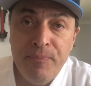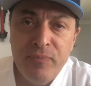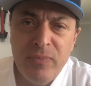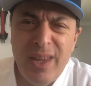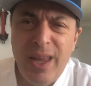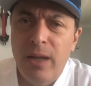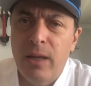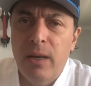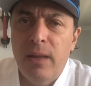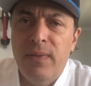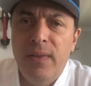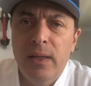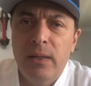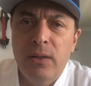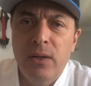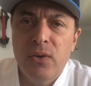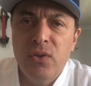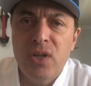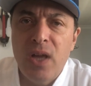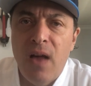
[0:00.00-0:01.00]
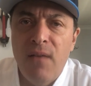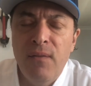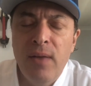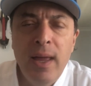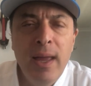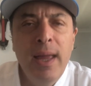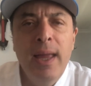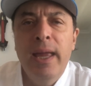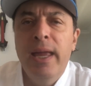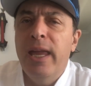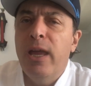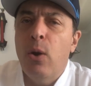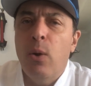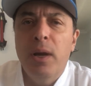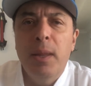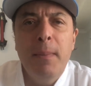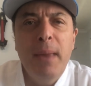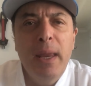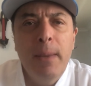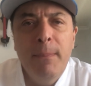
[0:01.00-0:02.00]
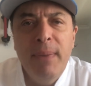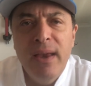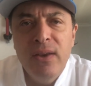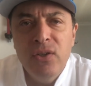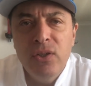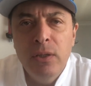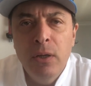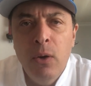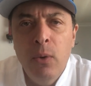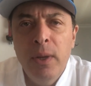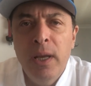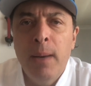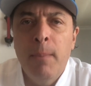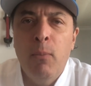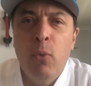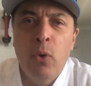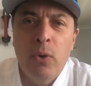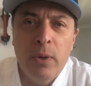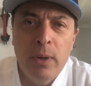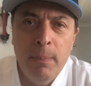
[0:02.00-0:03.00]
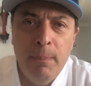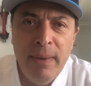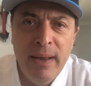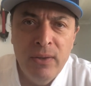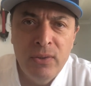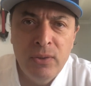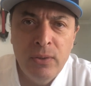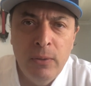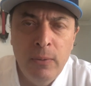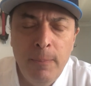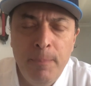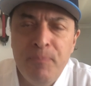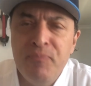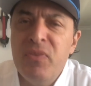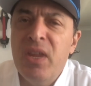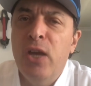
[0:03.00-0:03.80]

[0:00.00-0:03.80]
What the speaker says: Now you're going to think to yourself, he already made pesto in a mortar and pestle.